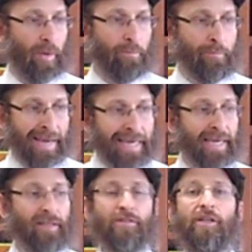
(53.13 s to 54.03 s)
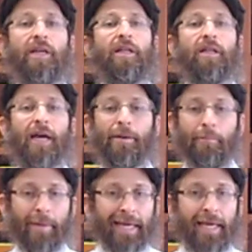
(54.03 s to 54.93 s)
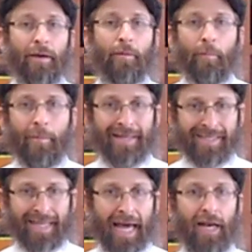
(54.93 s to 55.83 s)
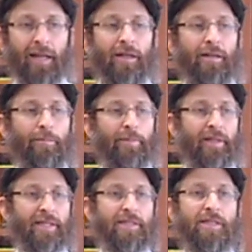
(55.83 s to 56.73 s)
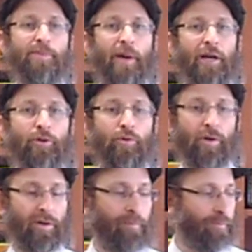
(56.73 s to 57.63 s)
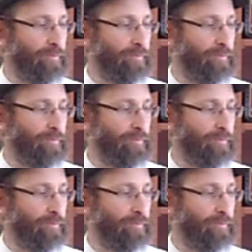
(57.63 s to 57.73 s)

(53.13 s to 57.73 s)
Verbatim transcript: making tequila and making mezcal. But this is Bacanora.